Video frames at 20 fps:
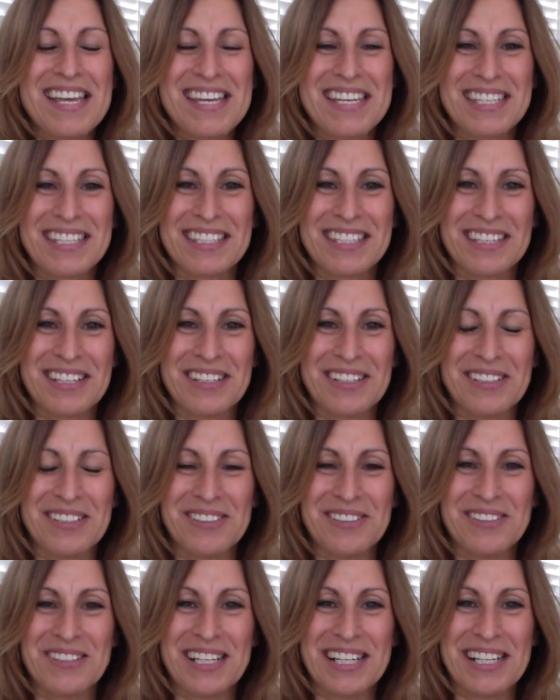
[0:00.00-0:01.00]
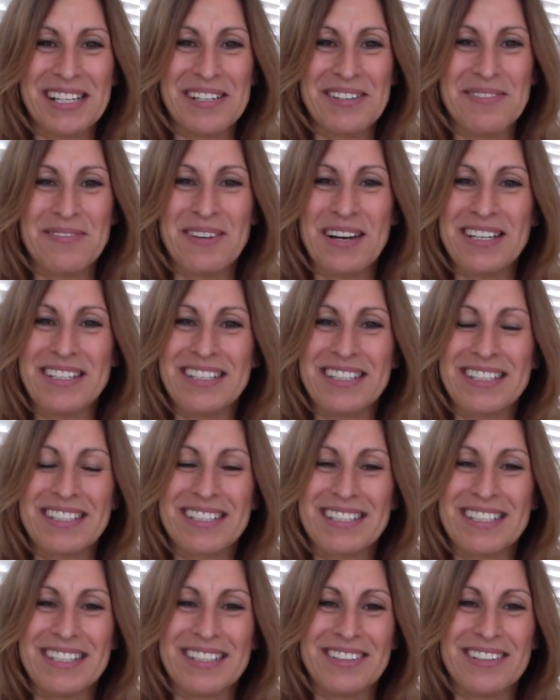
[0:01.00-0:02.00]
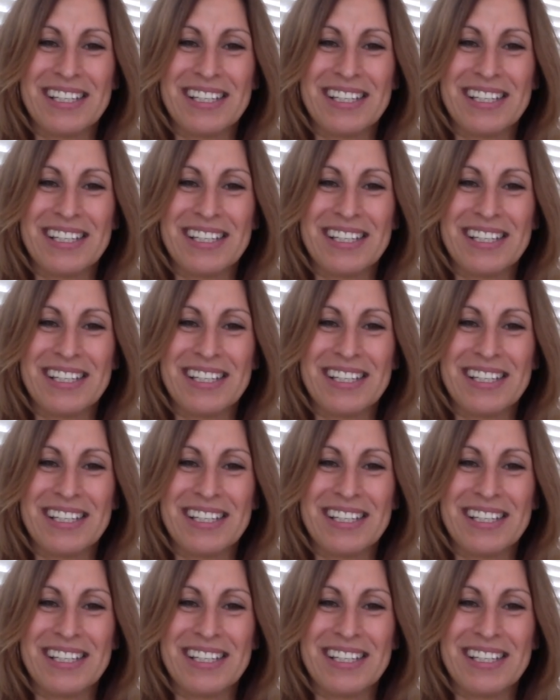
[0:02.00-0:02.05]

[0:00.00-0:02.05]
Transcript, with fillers: So um, I just, you know,